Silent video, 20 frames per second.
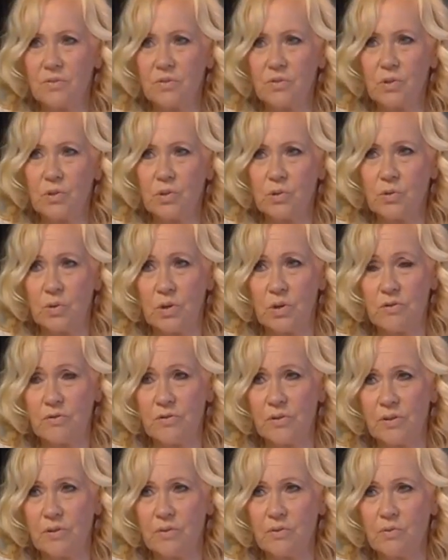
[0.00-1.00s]
too
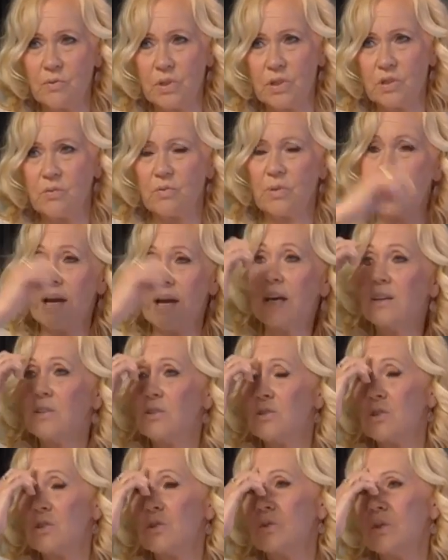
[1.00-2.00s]
often, which we
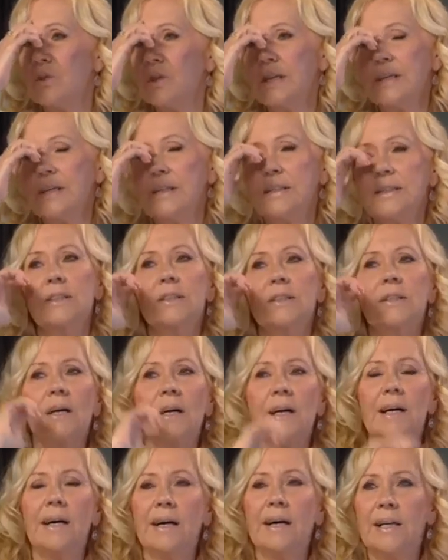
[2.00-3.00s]
had to.
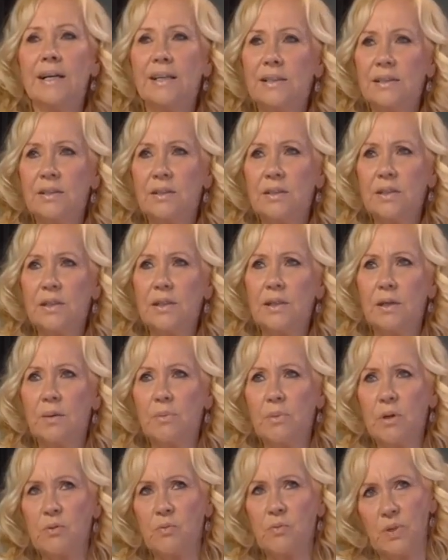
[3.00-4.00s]
And
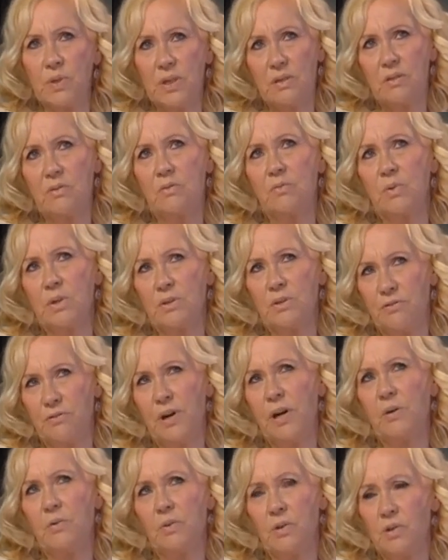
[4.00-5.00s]
but we
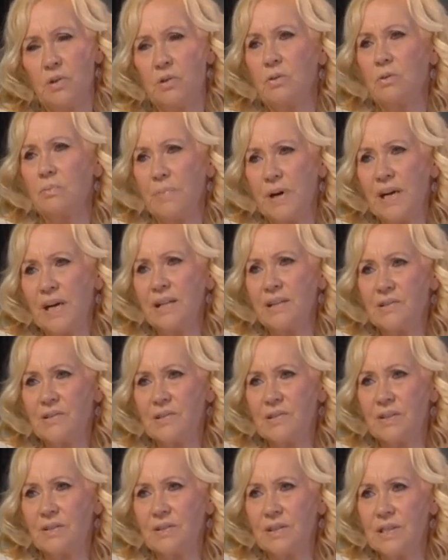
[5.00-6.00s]
found a good
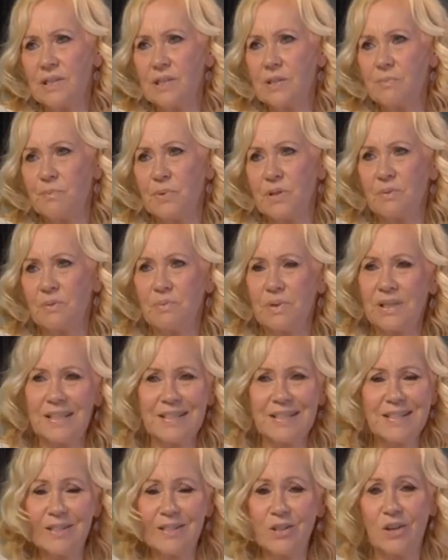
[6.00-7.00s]
balance in this, but
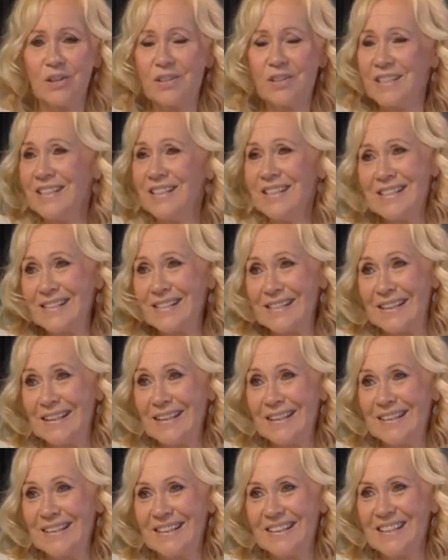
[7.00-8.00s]
it's not
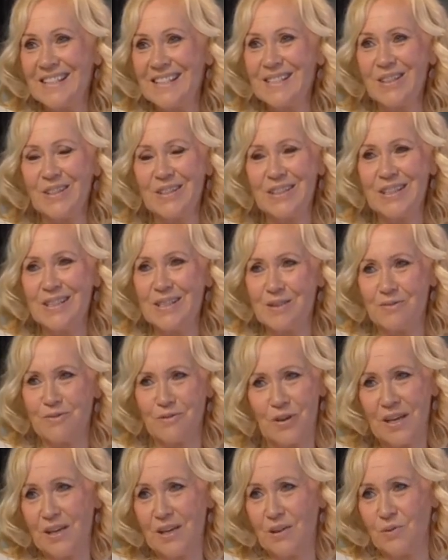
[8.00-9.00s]
easy. It's not easy
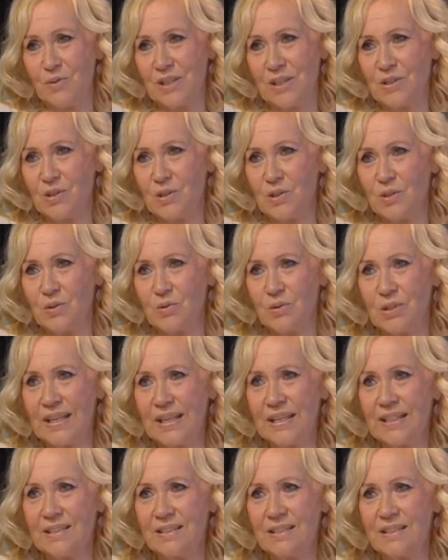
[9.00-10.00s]
for anyone to do that.